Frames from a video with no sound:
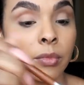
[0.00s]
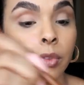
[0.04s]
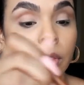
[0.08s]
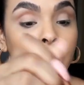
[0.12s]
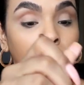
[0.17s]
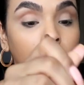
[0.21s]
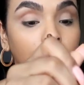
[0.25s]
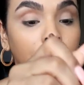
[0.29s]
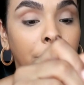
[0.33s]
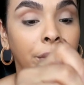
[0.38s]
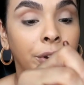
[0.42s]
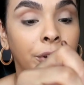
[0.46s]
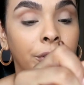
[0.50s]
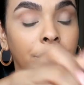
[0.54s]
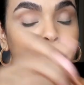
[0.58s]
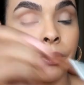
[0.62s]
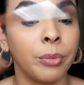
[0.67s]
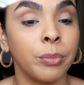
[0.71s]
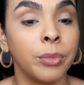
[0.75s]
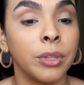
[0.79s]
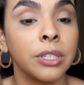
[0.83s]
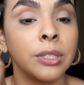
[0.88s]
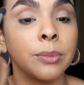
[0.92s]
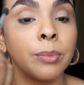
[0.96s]
the mirror
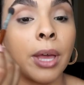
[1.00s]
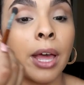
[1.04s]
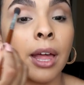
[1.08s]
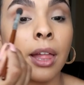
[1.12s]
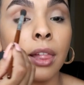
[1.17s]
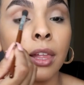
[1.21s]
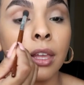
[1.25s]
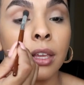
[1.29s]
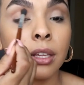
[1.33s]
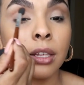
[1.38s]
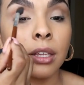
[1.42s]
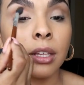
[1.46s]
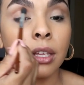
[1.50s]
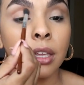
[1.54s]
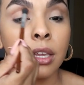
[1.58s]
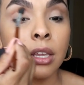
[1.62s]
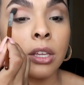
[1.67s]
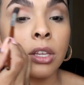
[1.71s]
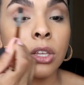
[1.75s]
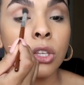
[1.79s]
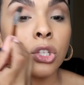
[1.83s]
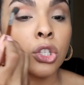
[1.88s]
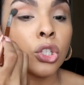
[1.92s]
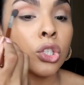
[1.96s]
from this palette.
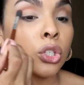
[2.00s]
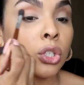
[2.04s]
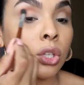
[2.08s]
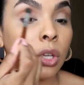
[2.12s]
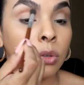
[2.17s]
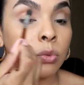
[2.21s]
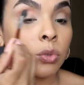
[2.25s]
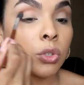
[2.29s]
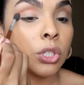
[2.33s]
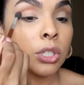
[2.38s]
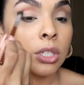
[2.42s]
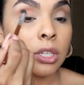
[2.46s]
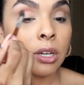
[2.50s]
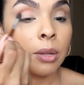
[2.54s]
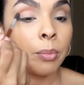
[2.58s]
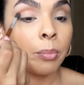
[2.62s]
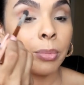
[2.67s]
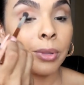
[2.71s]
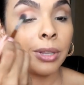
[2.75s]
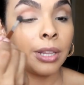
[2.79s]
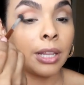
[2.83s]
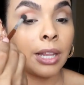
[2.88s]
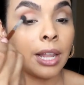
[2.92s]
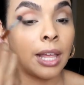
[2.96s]
So I'm just gonna
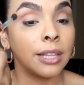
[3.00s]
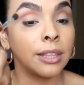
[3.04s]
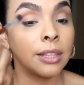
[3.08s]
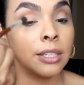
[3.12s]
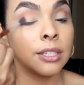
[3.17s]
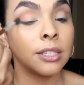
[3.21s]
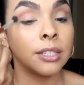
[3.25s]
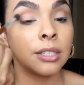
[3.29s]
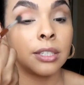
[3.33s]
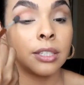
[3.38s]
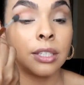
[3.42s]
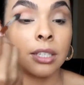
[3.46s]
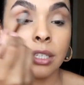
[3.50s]
blend this